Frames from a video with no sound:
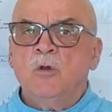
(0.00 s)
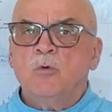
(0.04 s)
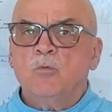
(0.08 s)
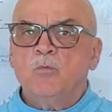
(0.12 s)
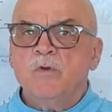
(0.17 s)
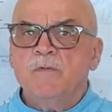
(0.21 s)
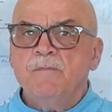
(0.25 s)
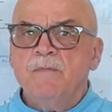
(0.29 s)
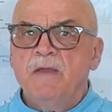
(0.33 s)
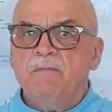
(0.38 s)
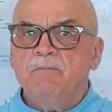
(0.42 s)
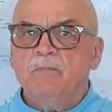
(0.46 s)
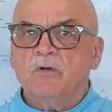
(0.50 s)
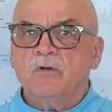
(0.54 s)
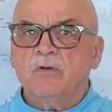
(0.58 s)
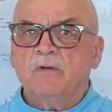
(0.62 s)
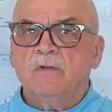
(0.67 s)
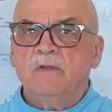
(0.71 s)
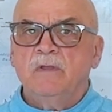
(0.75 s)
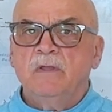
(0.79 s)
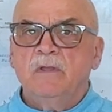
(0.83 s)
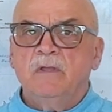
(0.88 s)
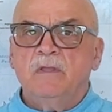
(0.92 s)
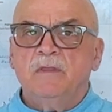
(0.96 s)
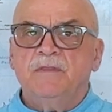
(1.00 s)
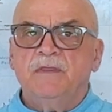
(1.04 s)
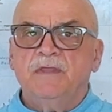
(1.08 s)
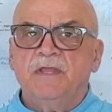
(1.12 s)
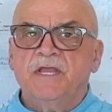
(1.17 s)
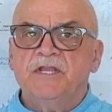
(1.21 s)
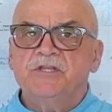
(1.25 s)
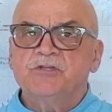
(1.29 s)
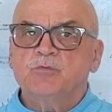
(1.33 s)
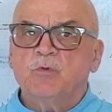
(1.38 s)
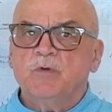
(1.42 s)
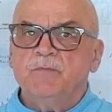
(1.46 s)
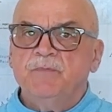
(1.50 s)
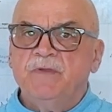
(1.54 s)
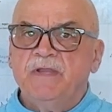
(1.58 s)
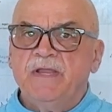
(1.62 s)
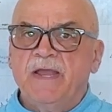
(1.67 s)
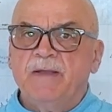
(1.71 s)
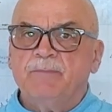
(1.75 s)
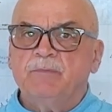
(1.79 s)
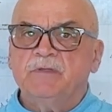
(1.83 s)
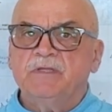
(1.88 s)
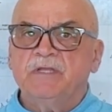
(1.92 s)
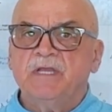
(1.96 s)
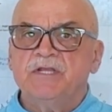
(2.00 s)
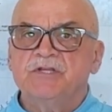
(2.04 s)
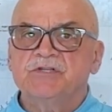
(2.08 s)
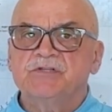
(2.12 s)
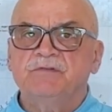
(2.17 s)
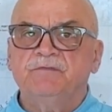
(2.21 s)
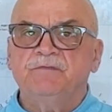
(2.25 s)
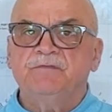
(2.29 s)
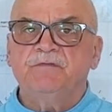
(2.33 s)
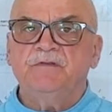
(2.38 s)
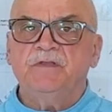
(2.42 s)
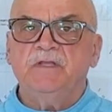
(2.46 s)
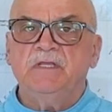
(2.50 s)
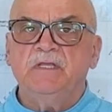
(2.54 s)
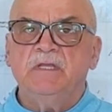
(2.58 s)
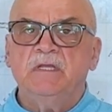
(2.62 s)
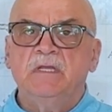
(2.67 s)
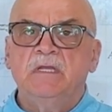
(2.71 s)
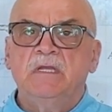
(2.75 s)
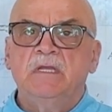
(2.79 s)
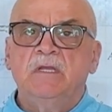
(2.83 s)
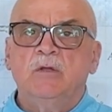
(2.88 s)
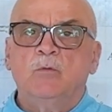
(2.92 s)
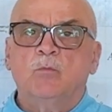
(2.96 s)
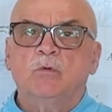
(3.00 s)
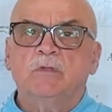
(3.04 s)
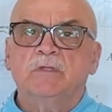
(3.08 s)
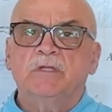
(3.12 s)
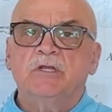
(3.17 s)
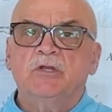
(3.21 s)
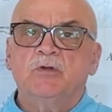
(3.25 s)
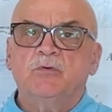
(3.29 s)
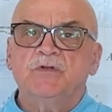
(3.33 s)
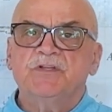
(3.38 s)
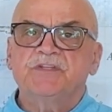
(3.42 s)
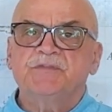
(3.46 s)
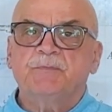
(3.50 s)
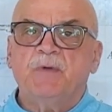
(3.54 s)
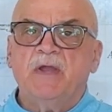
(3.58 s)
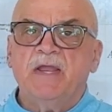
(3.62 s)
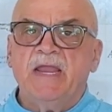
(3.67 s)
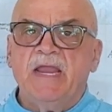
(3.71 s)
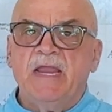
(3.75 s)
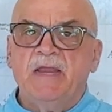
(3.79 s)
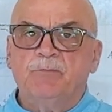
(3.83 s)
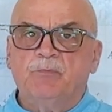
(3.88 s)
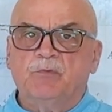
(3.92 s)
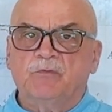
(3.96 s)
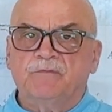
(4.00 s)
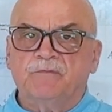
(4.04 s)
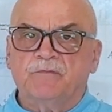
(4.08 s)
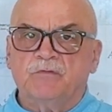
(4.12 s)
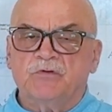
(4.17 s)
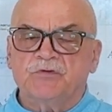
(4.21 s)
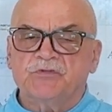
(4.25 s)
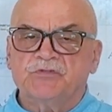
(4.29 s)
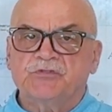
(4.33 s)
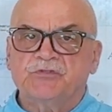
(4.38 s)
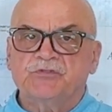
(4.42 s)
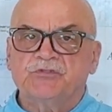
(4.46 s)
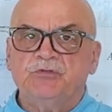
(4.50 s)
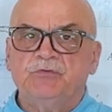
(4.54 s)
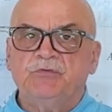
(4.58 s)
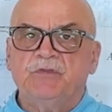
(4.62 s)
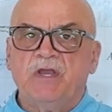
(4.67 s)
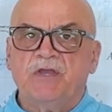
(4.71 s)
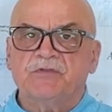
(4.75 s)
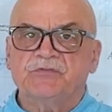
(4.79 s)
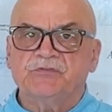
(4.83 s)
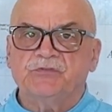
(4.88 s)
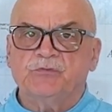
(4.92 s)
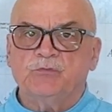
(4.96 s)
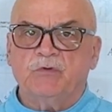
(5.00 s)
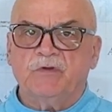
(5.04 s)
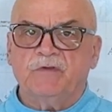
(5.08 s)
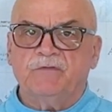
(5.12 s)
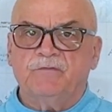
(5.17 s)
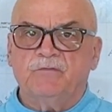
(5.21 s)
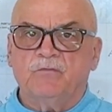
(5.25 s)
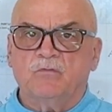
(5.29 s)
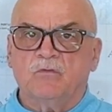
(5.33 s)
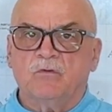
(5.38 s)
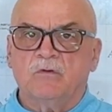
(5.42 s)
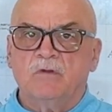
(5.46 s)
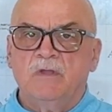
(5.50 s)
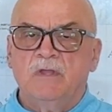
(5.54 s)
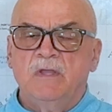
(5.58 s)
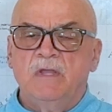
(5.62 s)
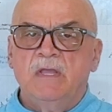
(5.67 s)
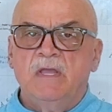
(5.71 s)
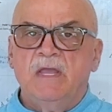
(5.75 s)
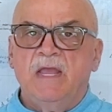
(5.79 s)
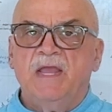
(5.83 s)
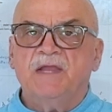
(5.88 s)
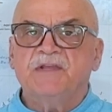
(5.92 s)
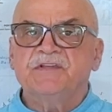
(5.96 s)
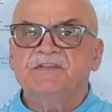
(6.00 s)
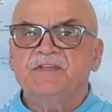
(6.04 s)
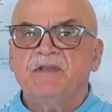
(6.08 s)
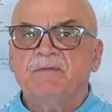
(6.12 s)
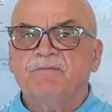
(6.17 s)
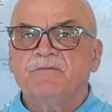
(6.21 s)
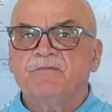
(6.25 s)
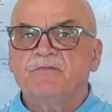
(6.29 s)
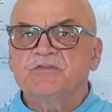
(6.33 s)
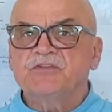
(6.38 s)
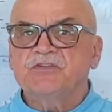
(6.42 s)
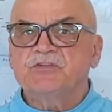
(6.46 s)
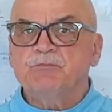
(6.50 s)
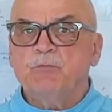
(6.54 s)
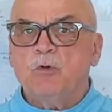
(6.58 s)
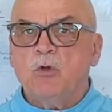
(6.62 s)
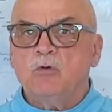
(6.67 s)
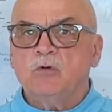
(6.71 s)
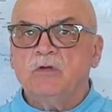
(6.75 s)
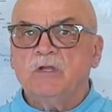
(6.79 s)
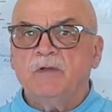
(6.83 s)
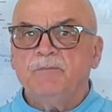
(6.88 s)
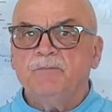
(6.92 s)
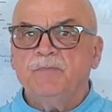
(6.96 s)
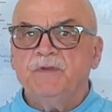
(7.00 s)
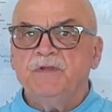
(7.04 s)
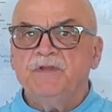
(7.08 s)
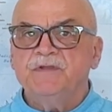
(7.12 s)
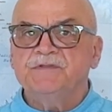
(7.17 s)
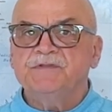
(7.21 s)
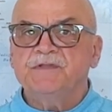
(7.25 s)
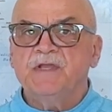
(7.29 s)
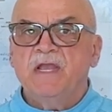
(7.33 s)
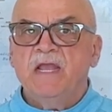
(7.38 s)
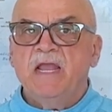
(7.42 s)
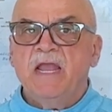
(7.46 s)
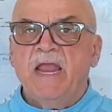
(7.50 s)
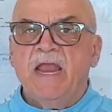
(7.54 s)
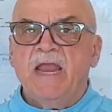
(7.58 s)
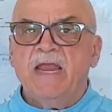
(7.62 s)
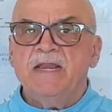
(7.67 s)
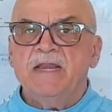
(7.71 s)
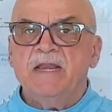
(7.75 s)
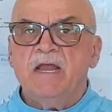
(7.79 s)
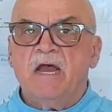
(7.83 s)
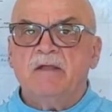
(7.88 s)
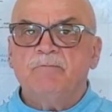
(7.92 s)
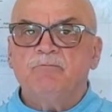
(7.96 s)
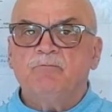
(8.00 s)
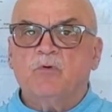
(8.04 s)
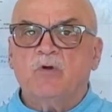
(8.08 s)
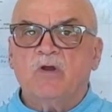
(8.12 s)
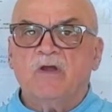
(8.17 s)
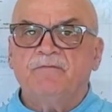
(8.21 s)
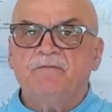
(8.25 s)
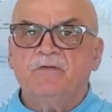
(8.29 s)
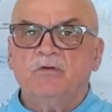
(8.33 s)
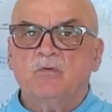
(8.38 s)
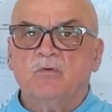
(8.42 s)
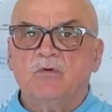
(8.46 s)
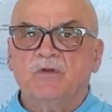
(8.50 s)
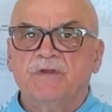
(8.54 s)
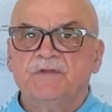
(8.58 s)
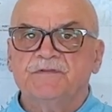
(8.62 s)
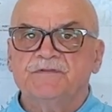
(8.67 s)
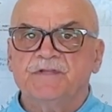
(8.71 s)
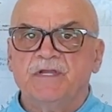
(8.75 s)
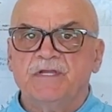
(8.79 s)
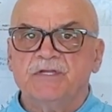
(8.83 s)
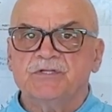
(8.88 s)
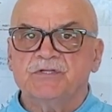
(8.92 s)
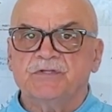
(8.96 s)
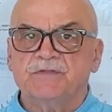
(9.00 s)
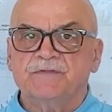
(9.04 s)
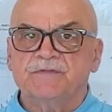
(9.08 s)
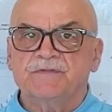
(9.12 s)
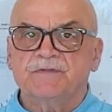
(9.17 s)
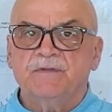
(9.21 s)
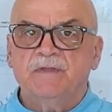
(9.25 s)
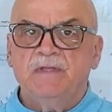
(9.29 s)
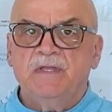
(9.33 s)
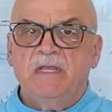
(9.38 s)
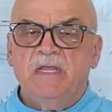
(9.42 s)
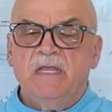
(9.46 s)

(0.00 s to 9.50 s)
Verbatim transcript: Remember, the H 1B application fee will increase by April 1st, 2024, except for small companies and nonprofit organizations.